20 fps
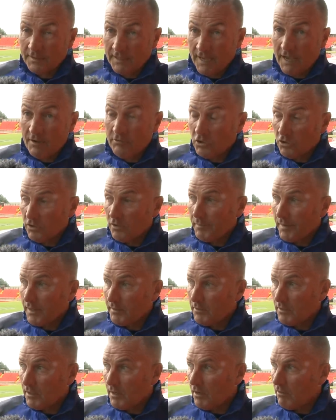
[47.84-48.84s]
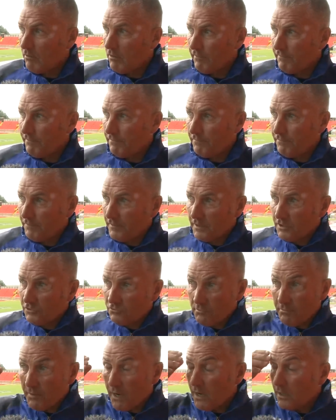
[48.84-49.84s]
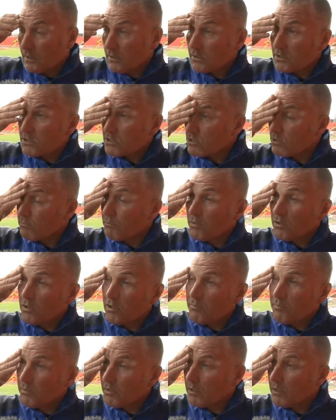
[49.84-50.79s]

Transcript: Yeah, we could have been. You know, what finish from Marcus, superb.